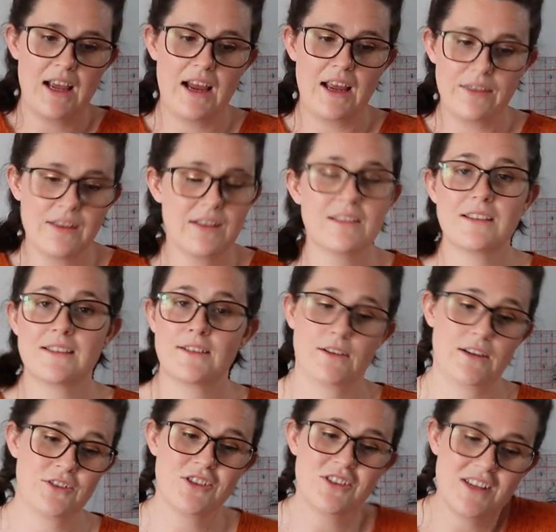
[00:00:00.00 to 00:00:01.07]
I think these are,
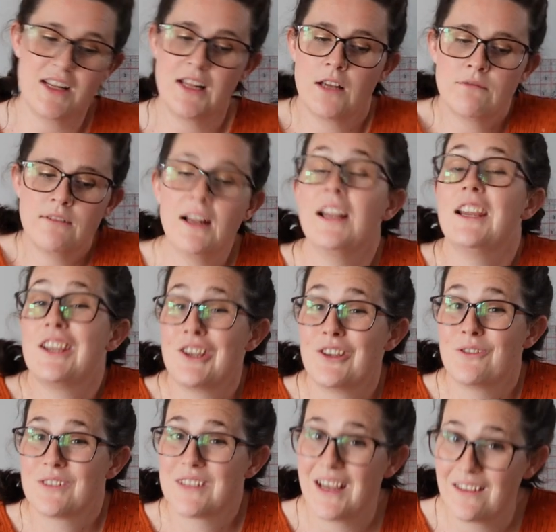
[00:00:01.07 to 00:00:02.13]
I just think they're really cute.